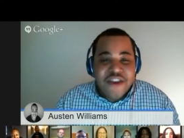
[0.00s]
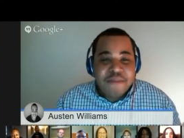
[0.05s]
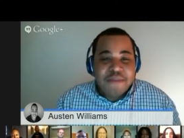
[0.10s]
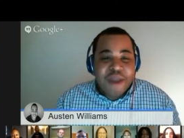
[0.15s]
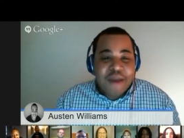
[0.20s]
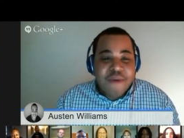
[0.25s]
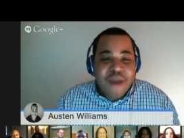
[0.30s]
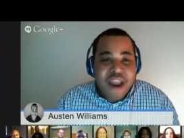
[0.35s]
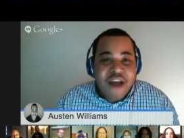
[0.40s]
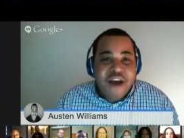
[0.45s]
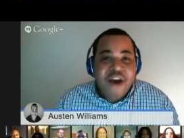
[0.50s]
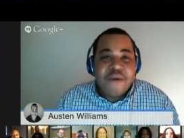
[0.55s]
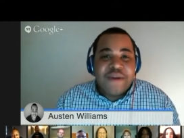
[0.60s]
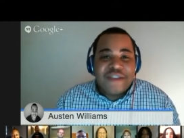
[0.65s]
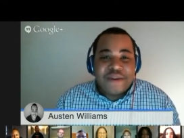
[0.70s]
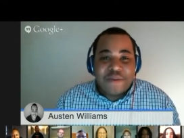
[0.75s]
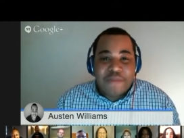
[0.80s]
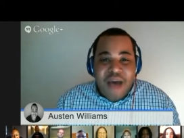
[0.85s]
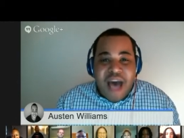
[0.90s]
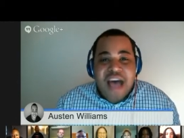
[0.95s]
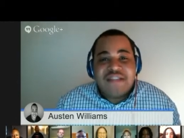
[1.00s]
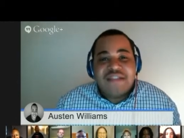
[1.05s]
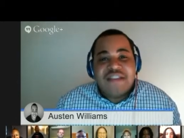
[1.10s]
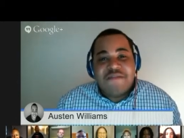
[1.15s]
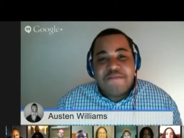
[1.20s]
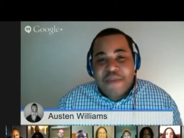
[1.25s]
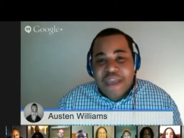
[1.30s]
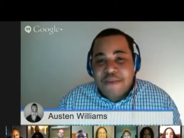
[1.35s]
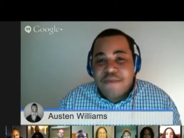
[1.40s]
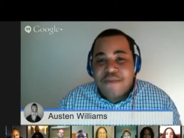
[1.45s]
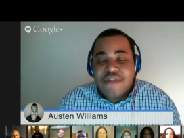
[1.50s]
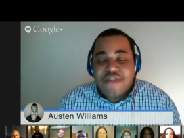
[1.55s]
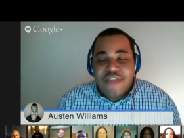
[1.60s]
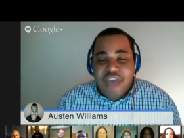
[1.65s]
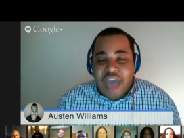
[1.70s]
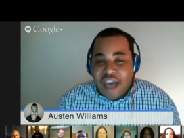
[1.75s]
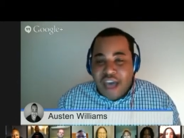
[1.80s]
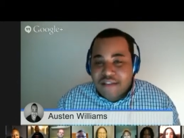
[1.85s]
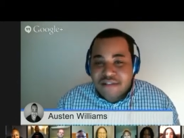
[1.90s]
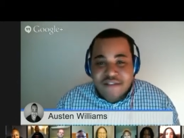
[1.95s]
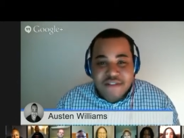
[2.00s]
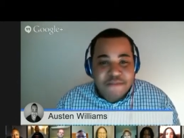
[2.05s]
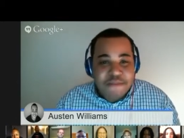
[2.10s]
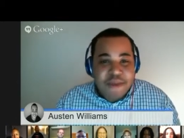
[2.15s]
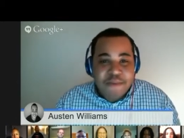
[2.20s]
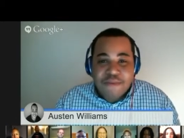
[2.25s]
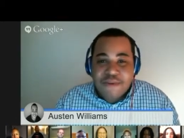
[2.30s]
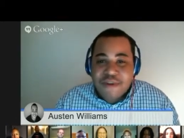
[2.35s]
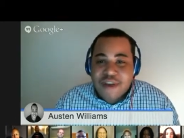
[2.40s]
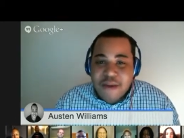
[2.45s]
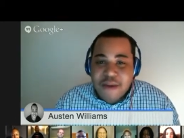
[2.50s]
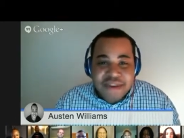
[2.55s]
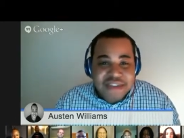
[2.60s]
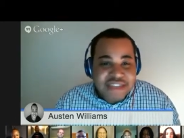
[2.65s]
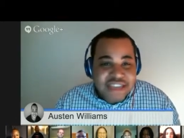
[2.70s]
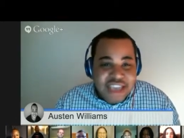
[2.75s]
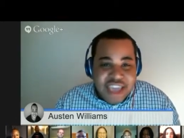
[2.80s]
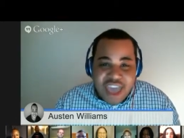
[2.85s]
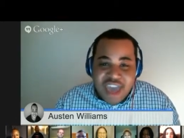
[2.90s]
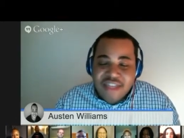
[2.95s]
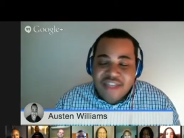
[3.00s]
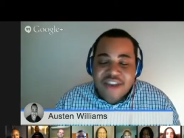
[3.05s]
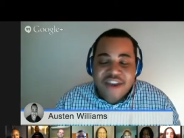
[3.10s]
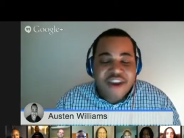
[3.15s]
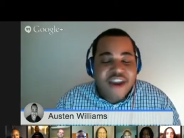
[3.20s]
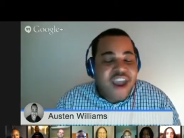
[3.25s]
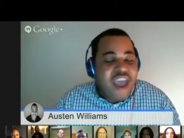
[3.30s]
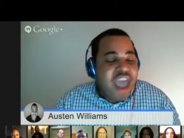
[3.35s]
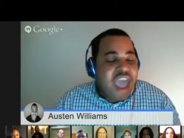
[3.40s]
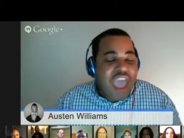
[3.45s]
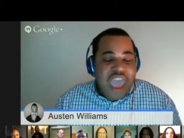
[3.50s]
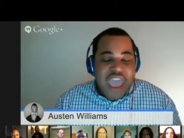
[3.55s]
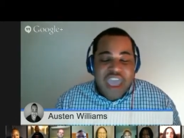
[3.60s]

You're gonna be around a whole bunch of positive people, thousands of people coming together.